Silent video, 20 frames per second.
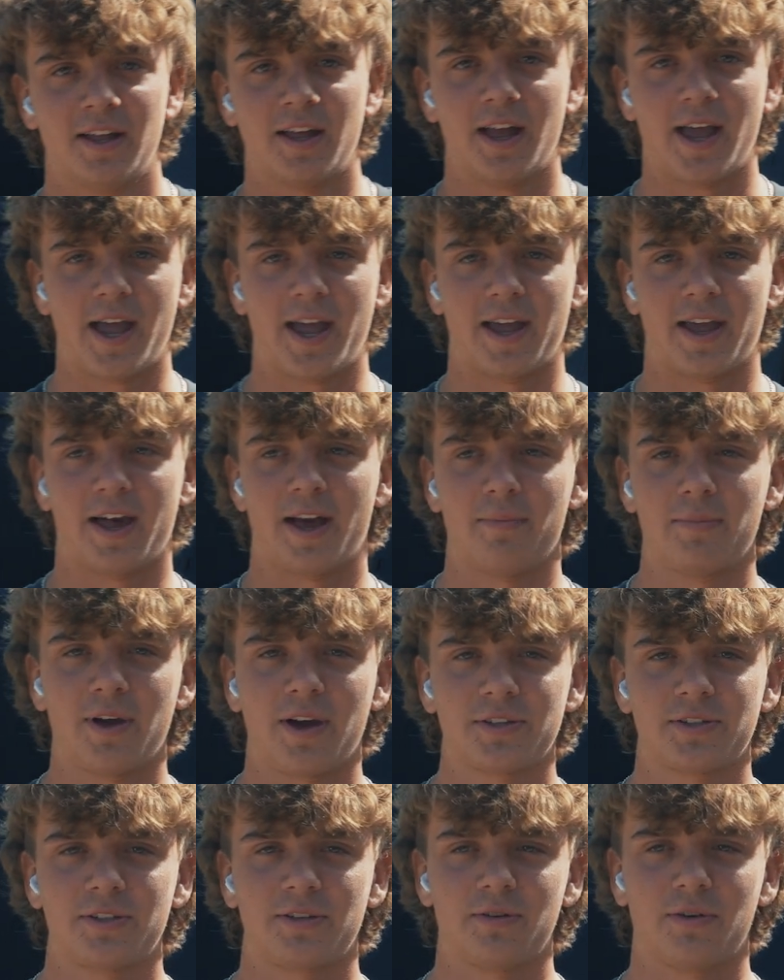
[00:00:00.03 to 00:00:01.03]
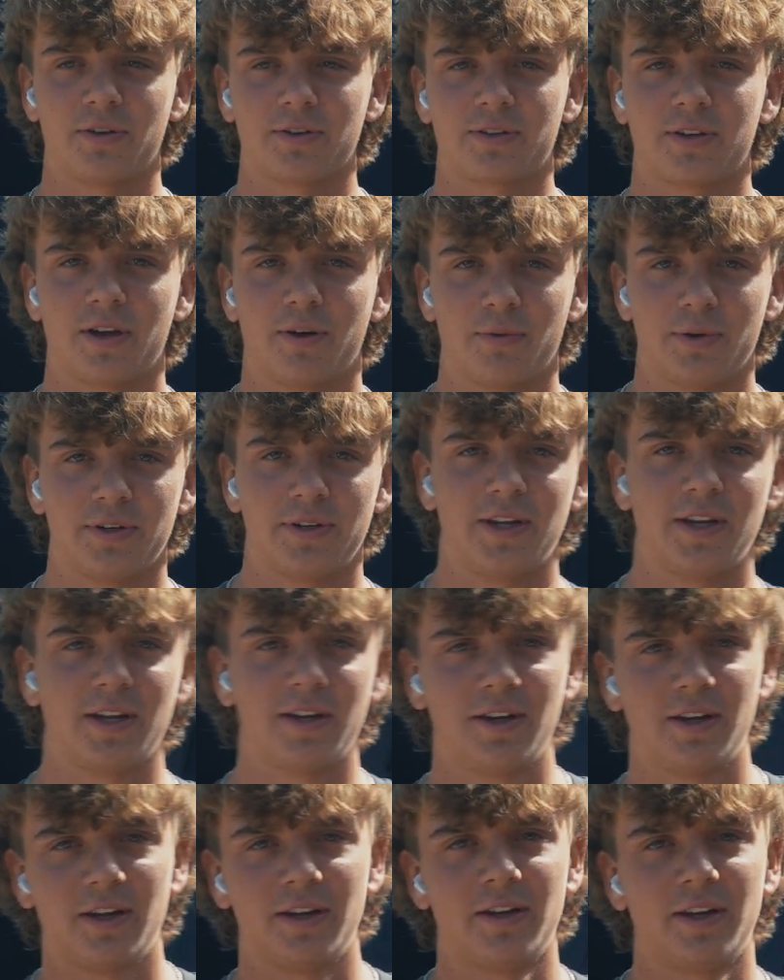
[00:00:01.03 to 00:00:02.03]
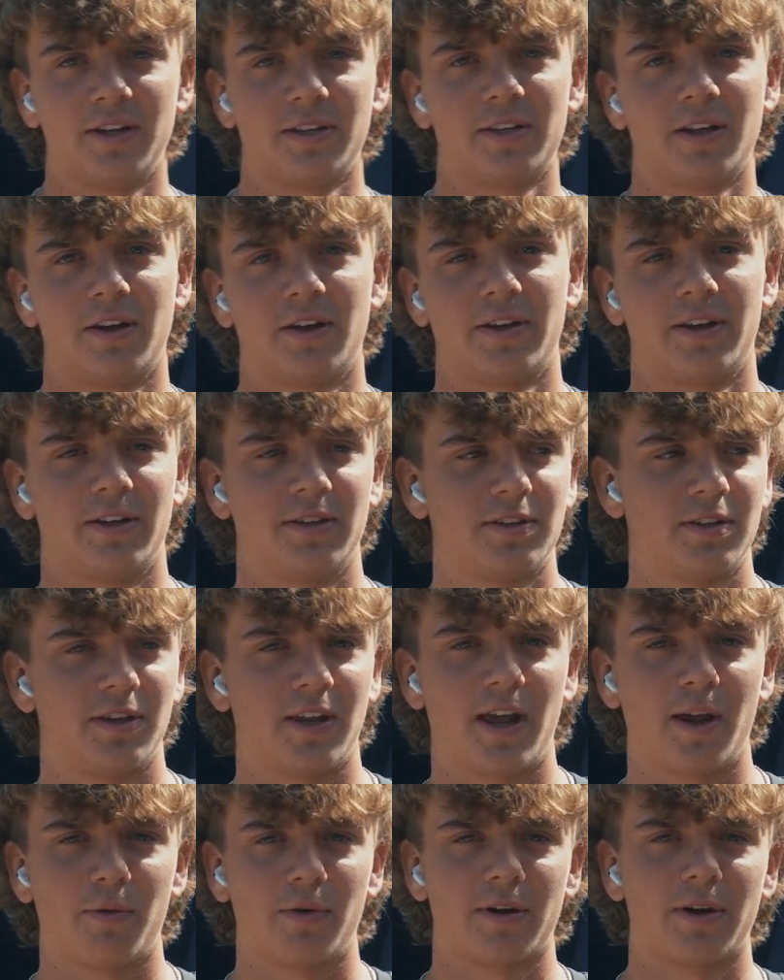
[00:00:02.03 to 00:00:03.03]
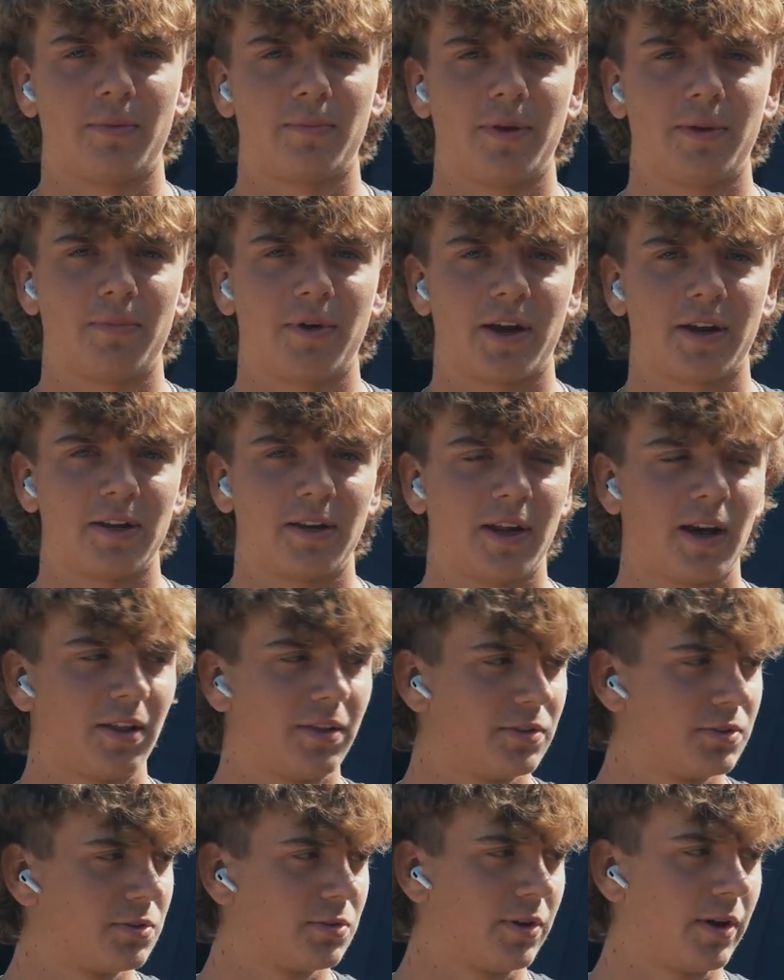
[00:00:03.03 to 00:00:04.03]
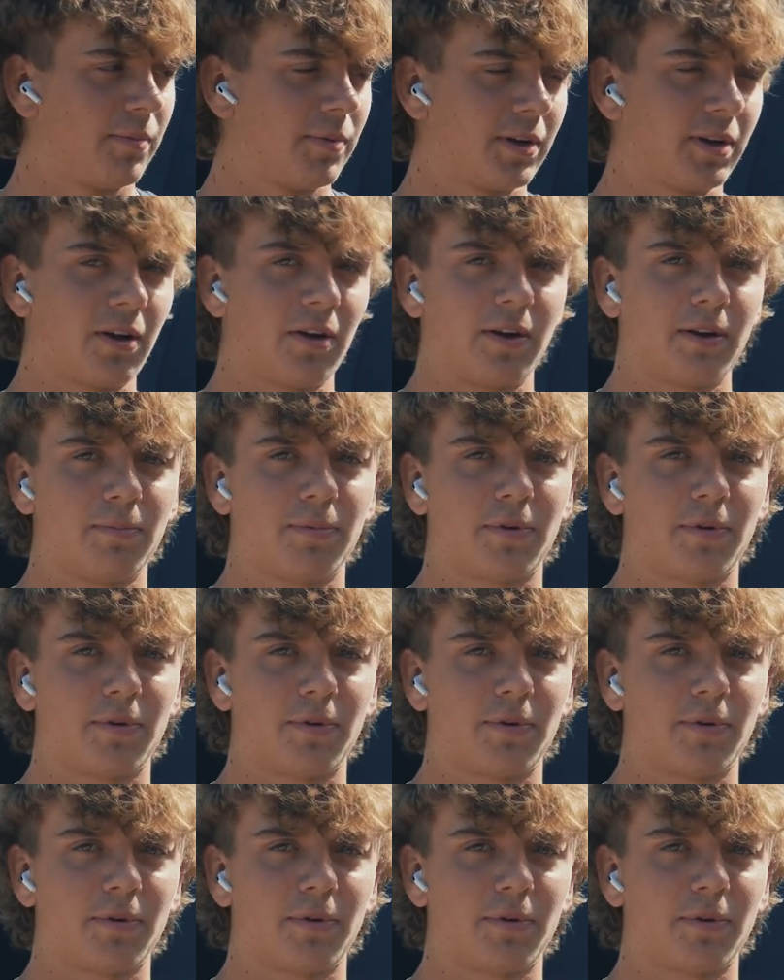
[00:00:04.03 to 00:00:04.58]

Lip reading: Hey, I'm Dawson Northcutt with D&D Detailing, and today we're going to be breaking down the ceramic coating